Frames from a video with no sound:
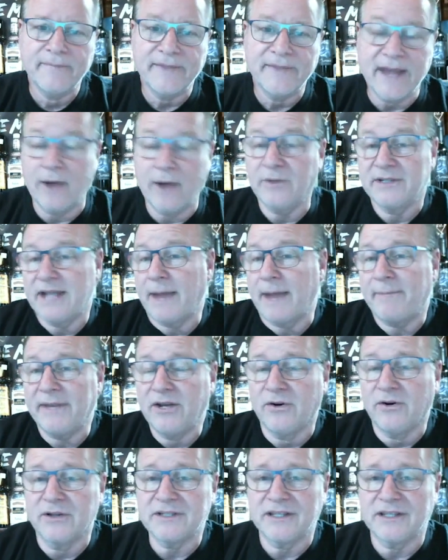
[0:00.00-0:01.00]
Now, is that
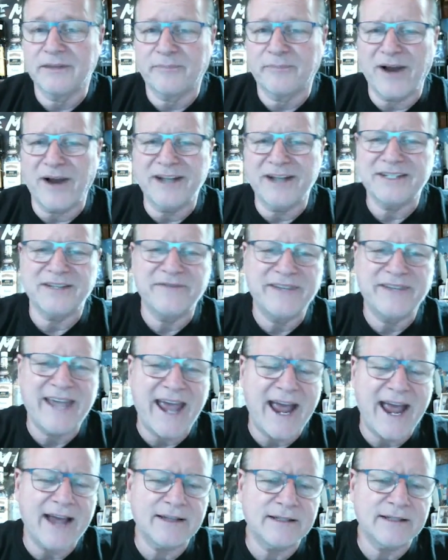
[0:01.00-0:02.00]
because of the price of
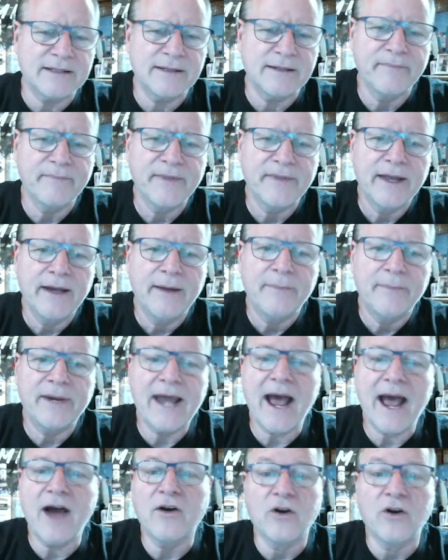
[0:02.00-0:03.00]
gas? But
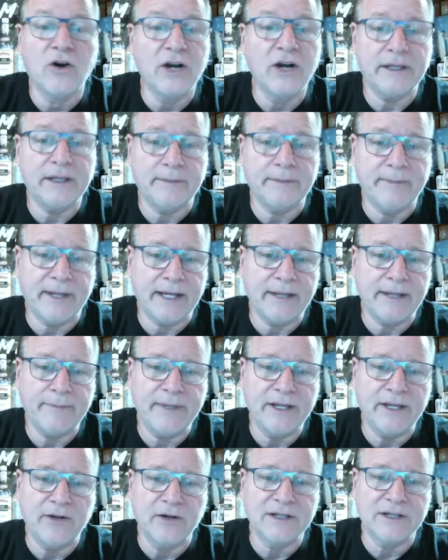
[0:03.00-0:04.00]
how could it be?
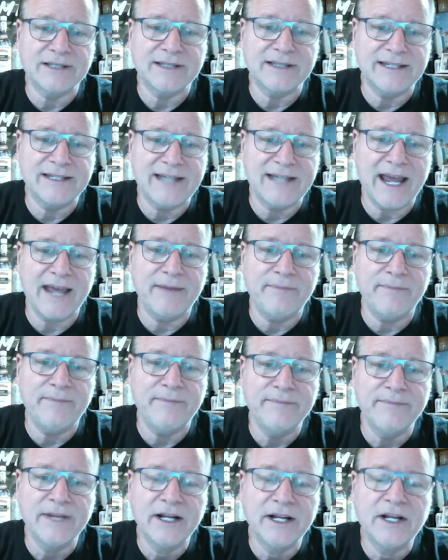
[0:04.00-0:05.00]
Because
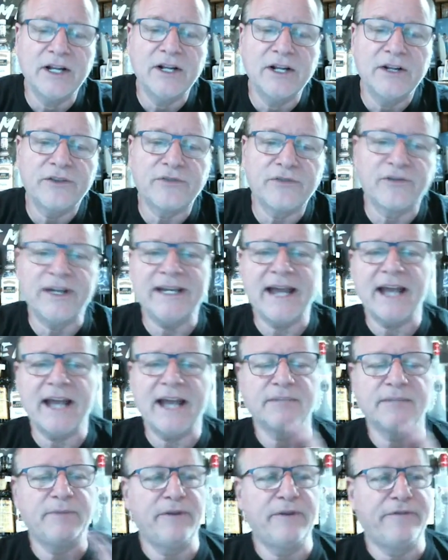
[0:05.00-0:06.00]
3
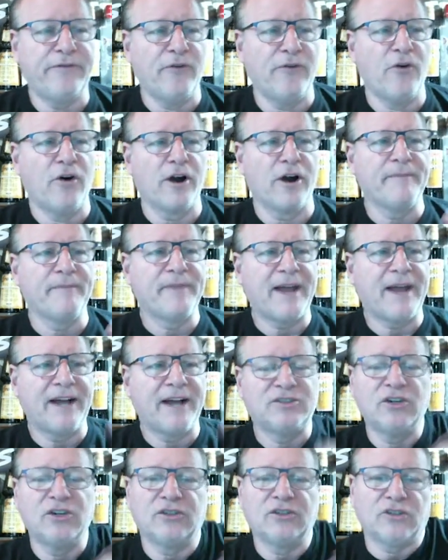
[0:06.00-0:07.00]
days before, I
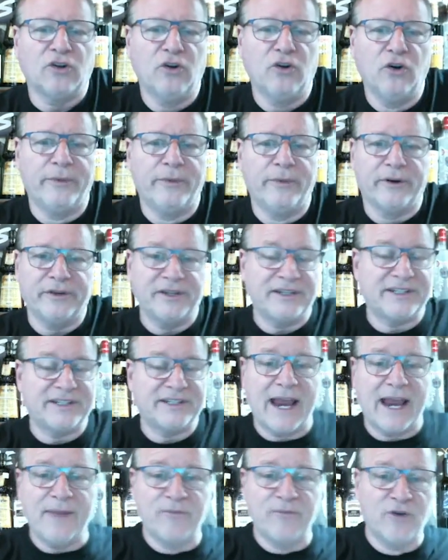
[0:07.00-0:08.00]
took the Uber in the
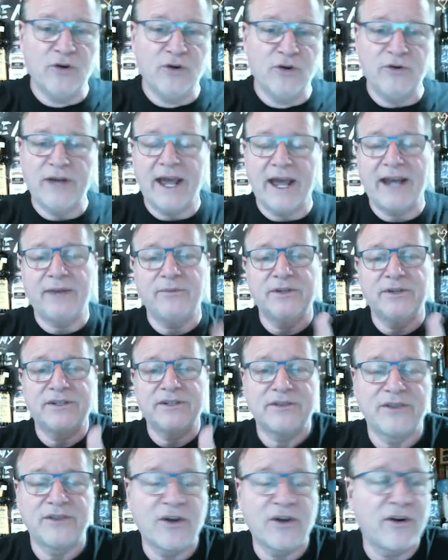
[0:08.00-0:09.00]
same route and it
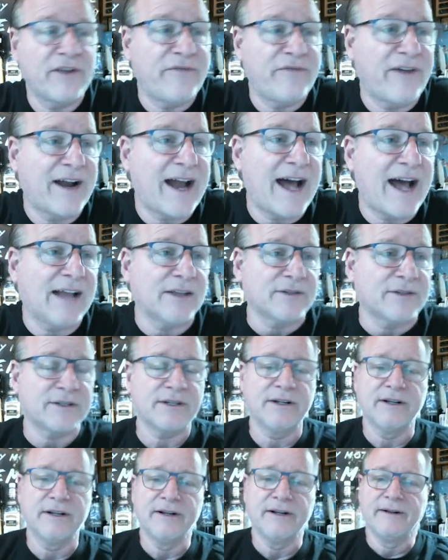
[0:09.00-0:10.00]
was $35.
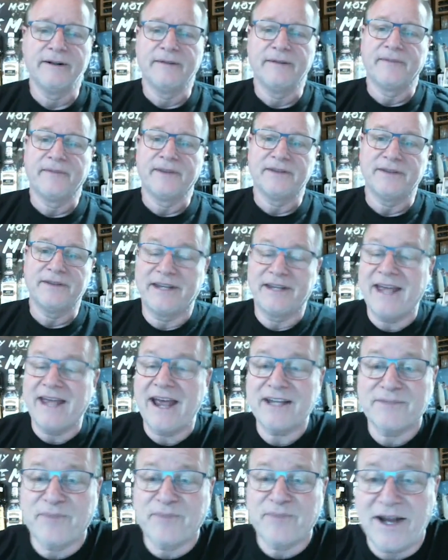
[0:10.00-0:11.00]
The
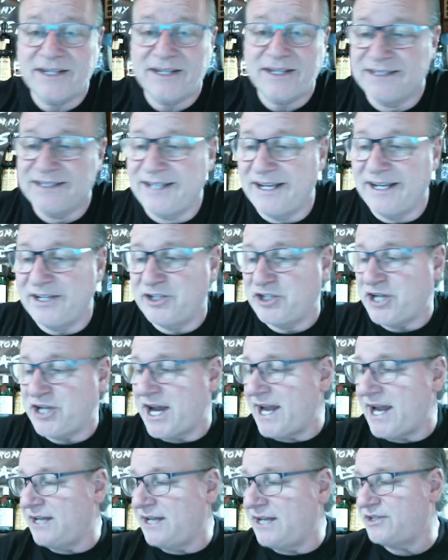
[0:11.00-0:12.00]
gas prices didn't
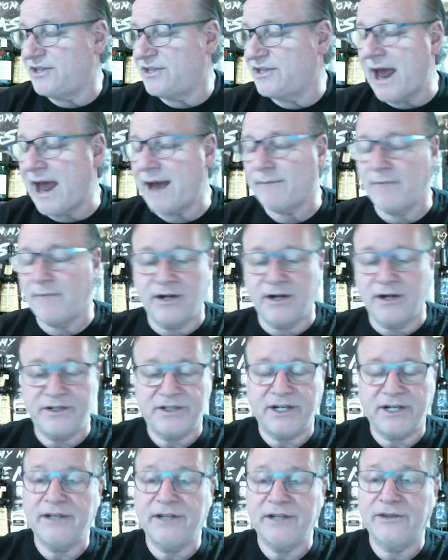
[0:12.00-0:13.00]
change that
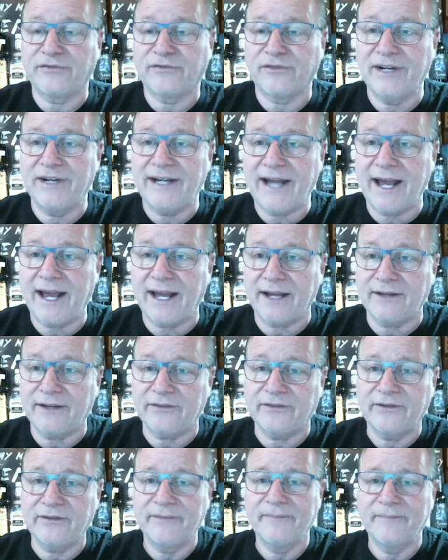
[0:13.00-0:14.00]
much in 3
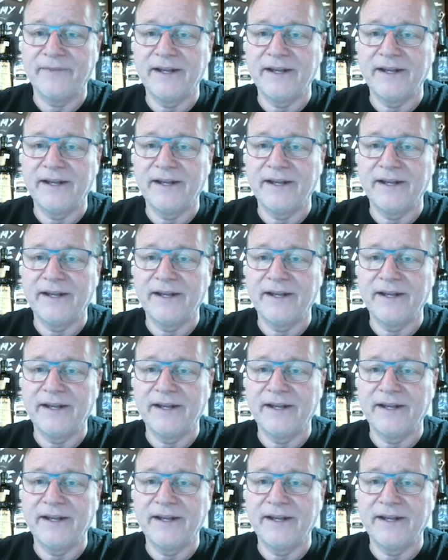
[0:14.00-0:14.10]
days.